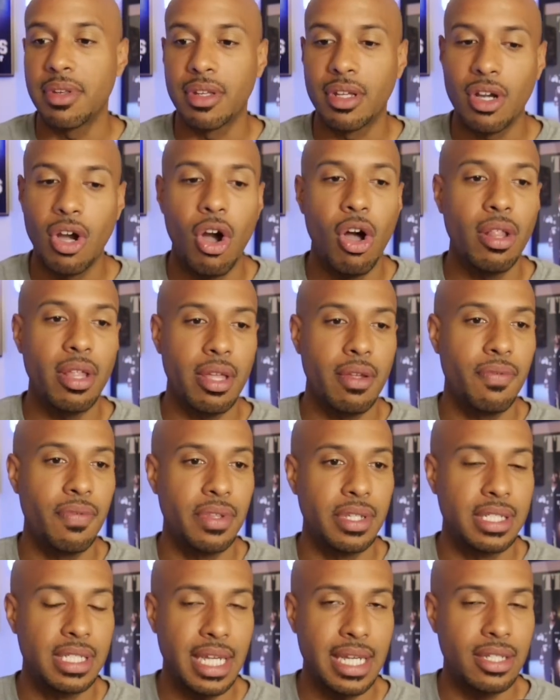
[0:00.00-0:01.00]
calling
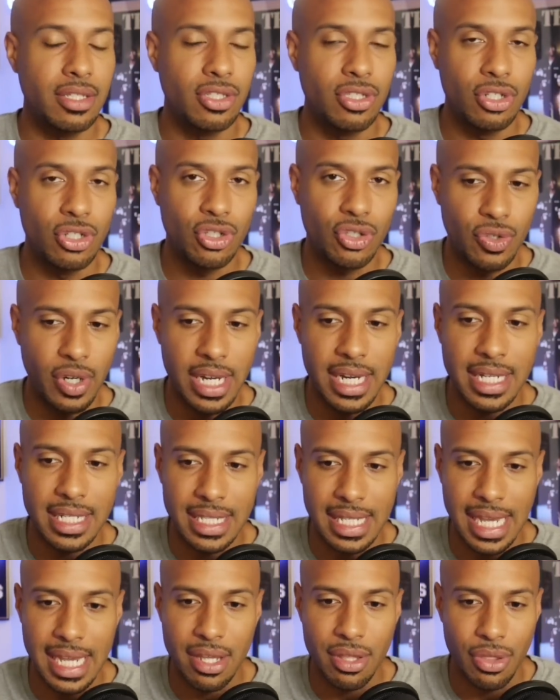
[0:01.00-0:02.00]
for the Saints to
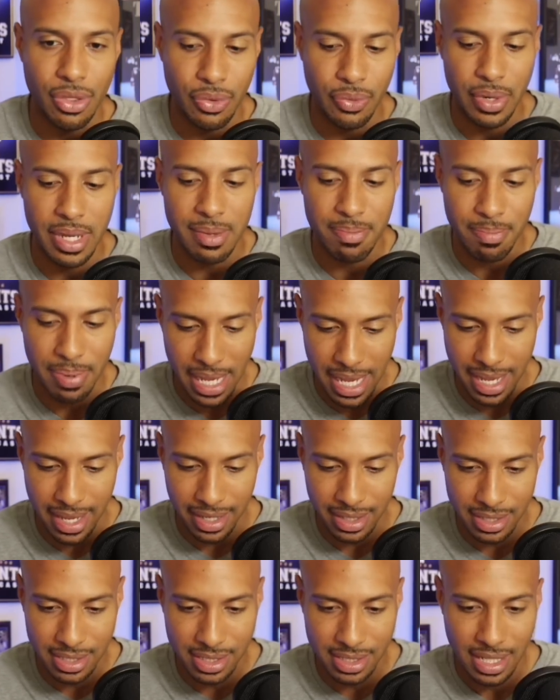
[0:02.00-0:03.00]
trade day three
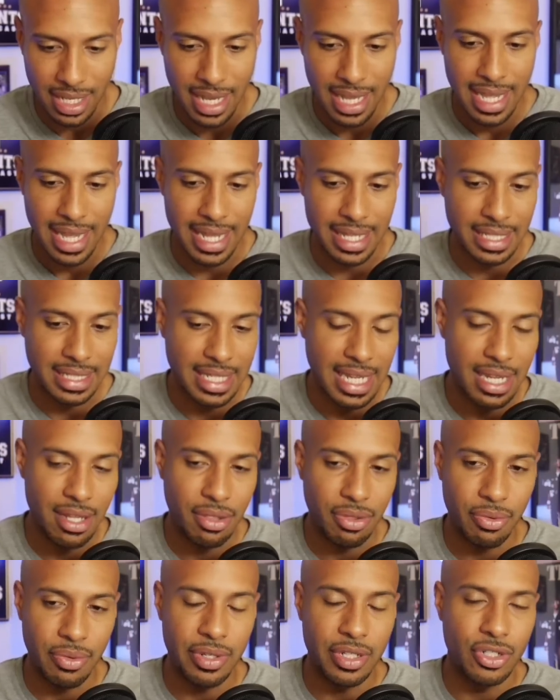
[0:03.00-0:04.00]
picks and
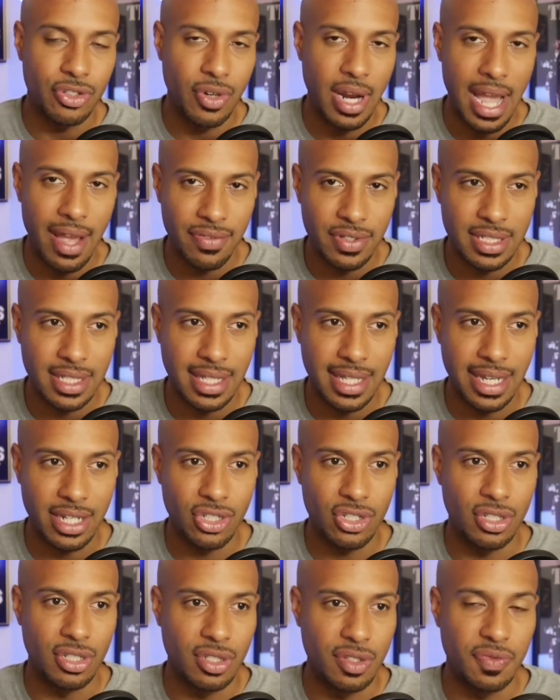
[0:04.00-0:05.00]
day three draft
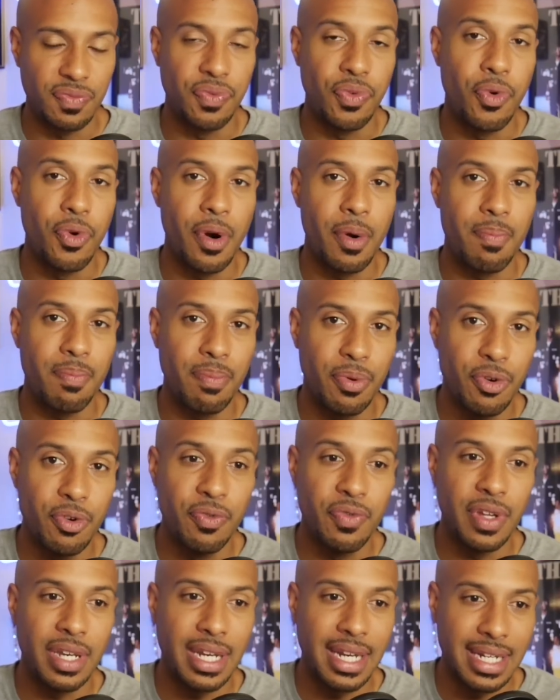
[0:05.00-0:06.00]
selections for
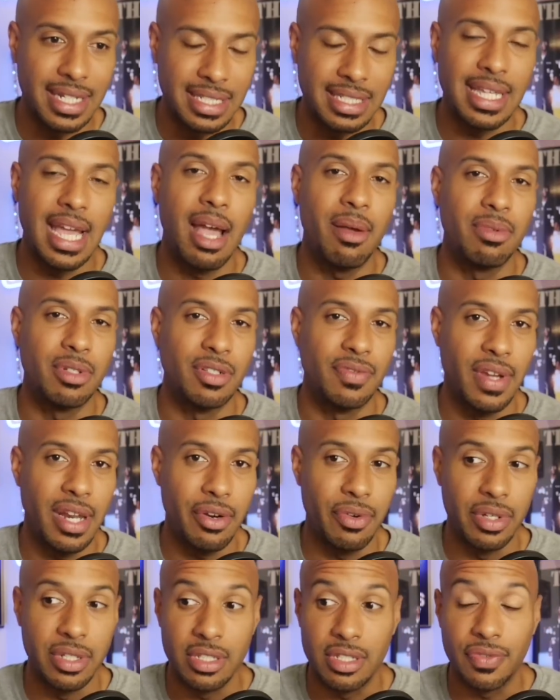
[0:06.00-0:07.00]
proven and established
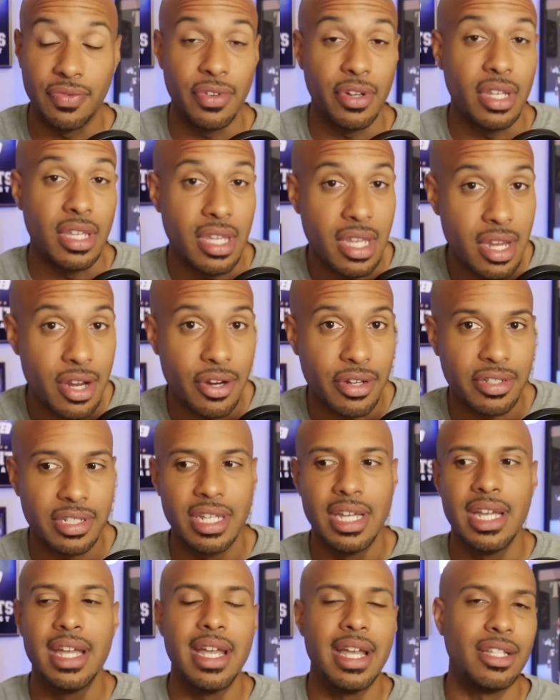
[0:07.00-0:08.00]
veterans for
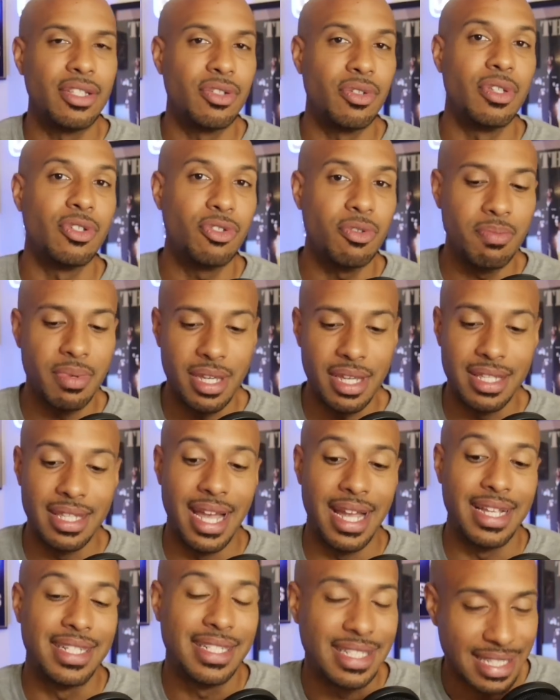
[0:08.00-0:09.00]
years. And so this would be a
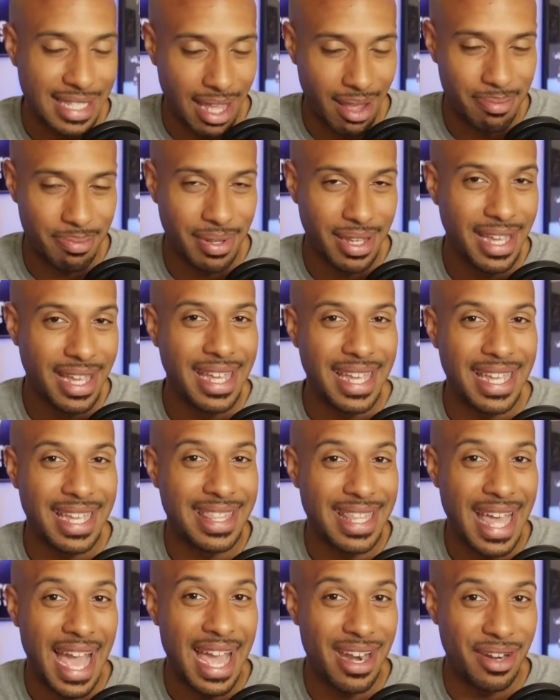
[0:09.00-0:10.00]
nice step
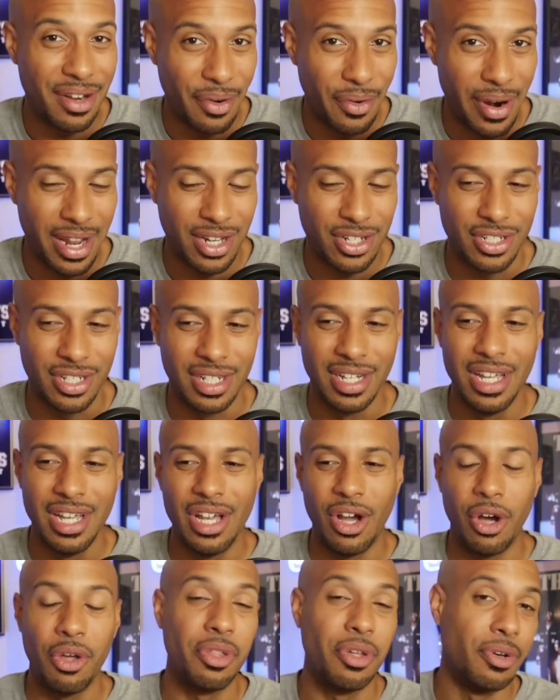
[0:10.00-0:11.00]
in that direction.
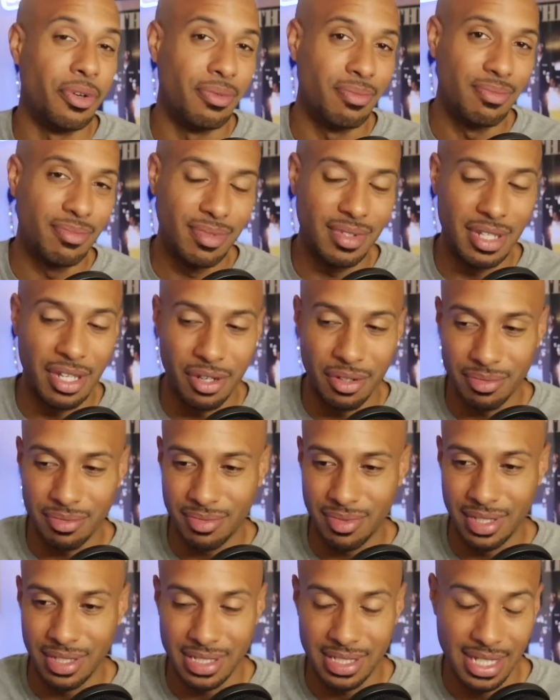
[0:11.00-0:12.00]
Although, you know,
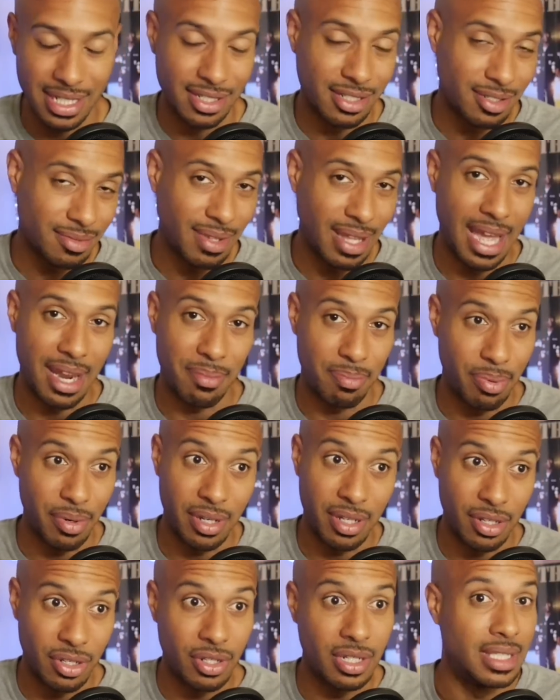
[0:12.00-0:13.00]
the Saints had a
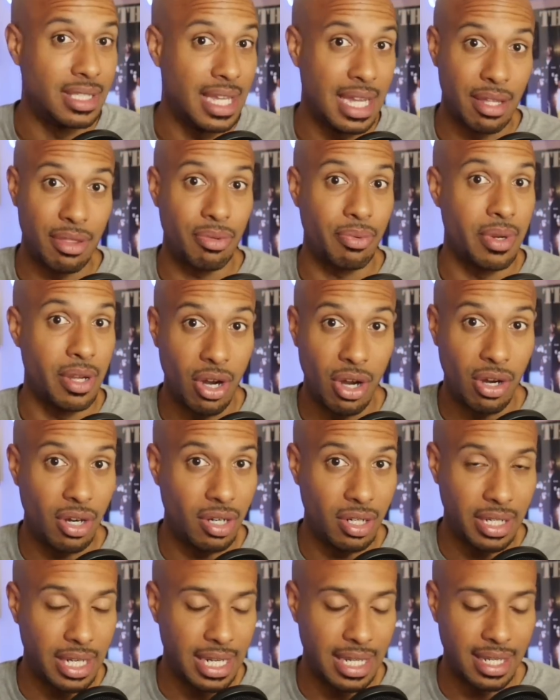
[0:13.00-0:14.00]
pretty good day three
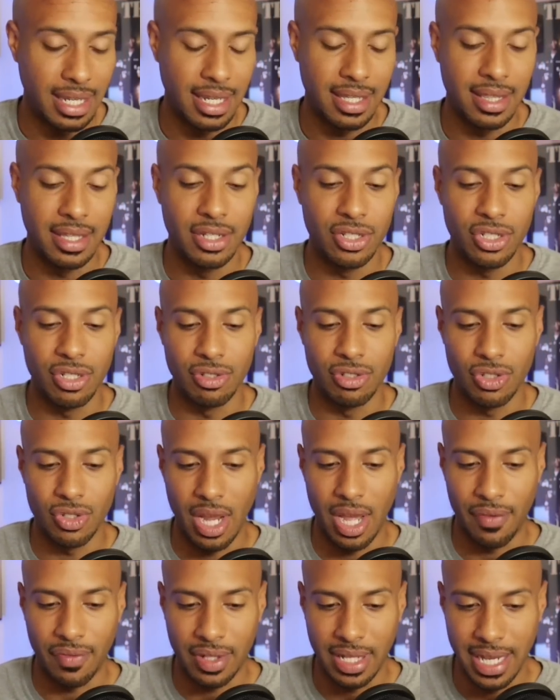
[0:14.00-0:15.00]
haul in this year's
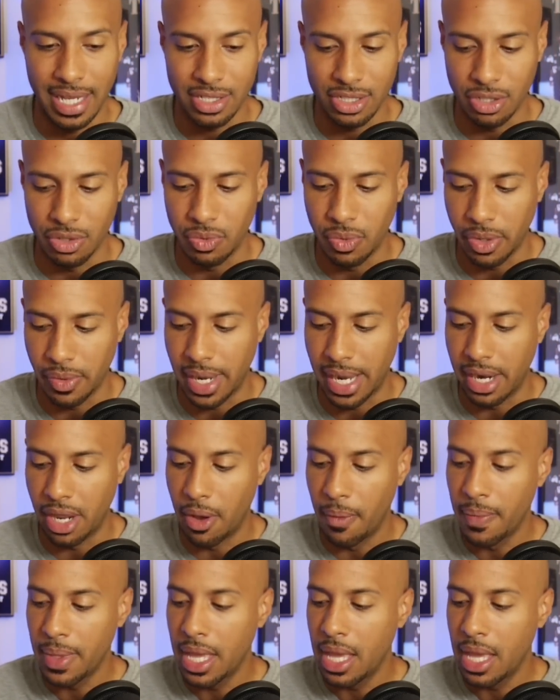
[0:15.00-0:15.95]
draft class. So what do I know?